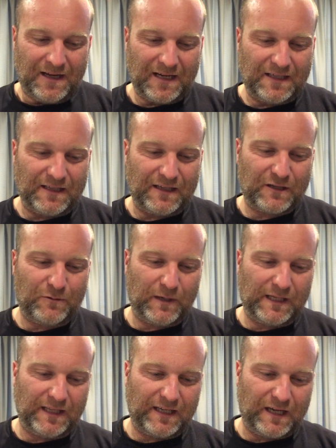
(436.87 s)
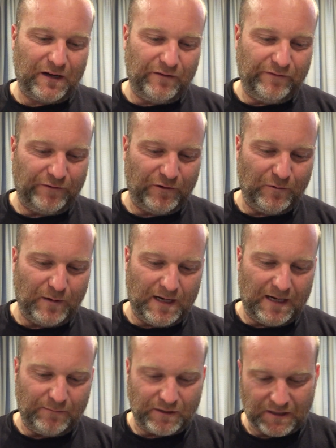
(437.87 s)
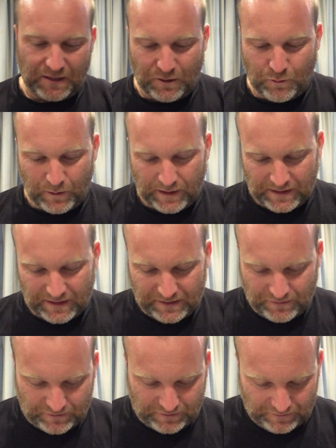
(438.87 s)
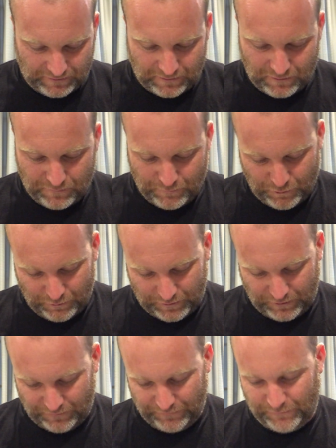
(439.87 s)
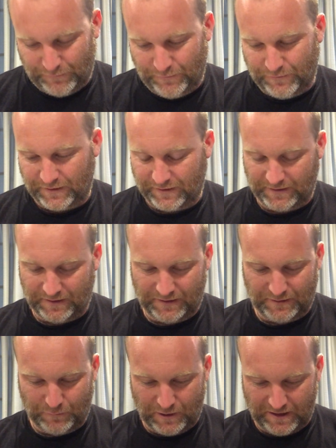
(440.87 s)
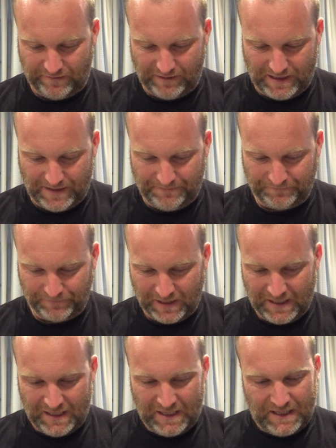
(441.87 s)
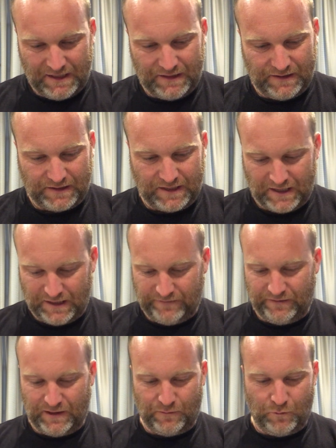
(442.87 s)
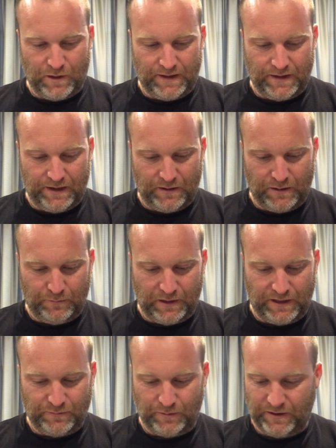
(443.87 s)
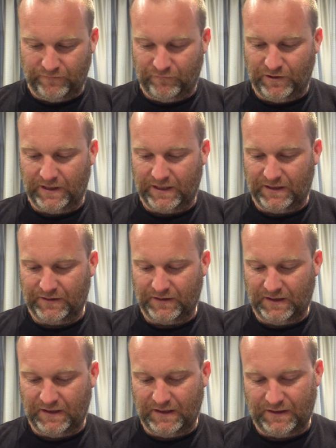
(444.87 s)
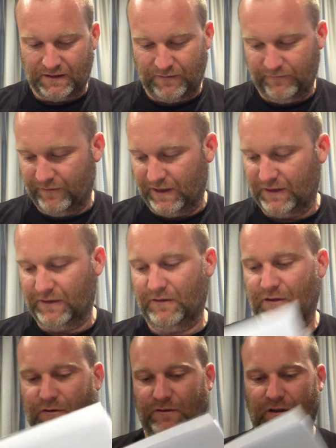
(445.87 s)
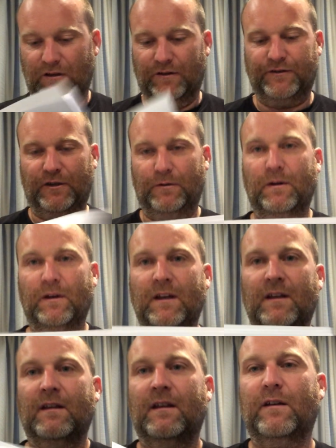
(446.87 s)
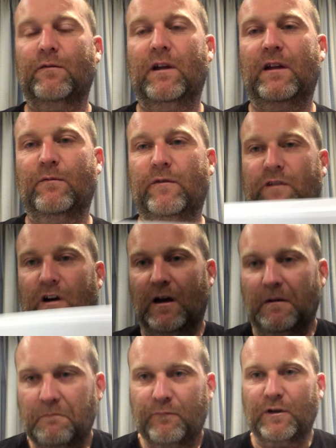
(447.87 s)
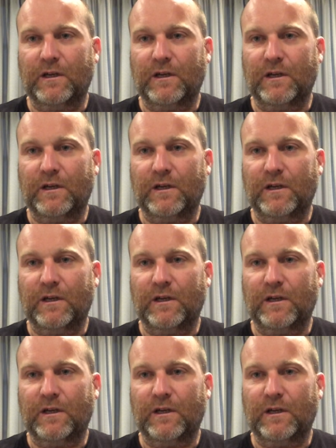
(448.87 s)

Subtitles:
okay, so let's quickly go through, I'm just going to quickly touch on longboard contours, because this is where this is kind of the only place where you're really going to see these convexes used a lot. So here we've got a